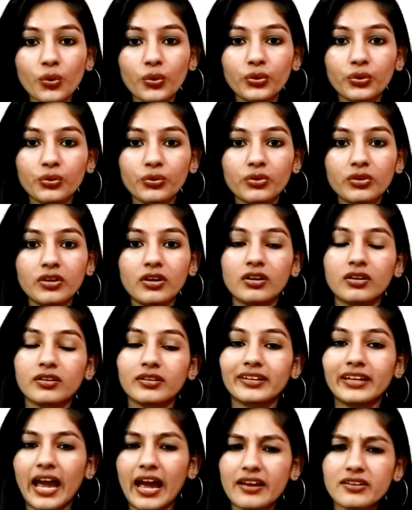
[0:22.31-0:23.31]
a
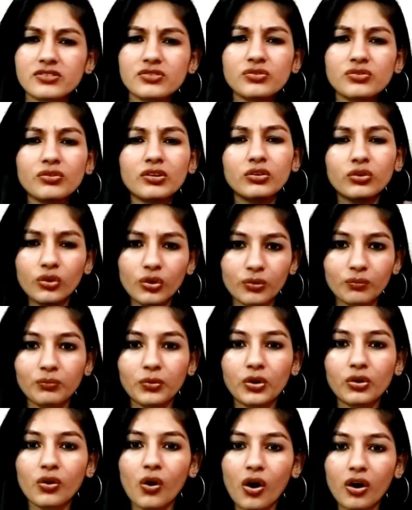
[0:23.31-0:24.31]
casual lookbook
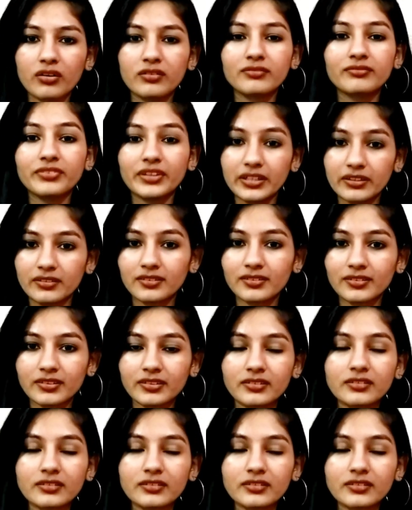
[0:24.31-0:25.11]
on winter season.